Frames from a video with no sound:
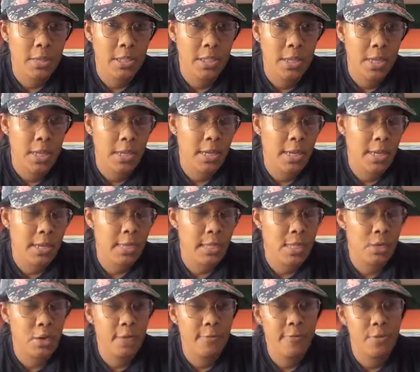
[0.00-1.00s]
would say that next
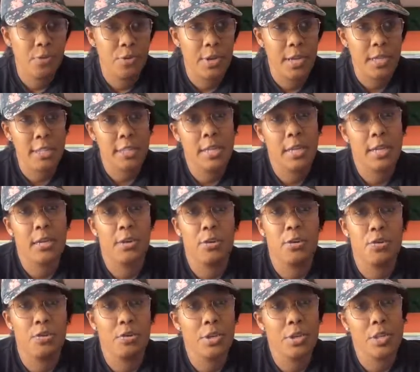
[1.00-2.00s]
day or a few days later,
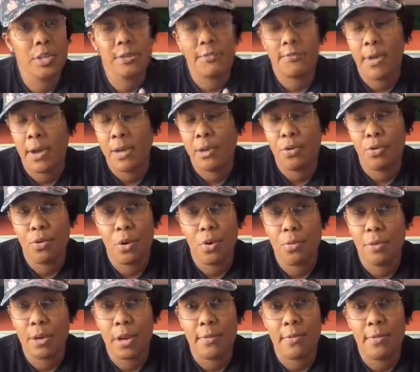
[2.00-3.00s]
you'll get the vinyl or
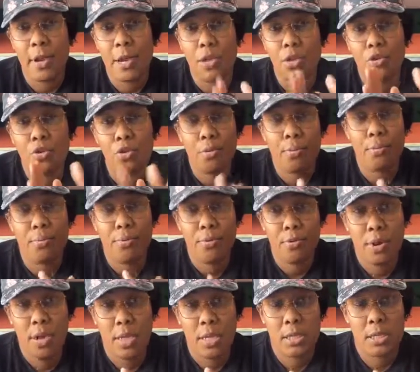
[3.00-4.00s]
whatever, and you'll
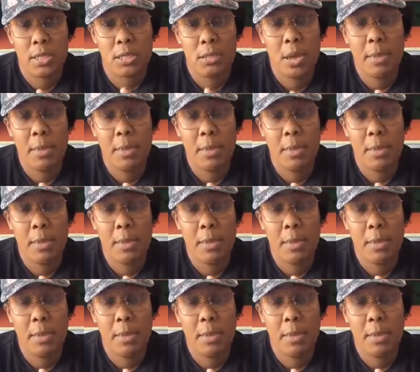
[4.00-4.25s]
print.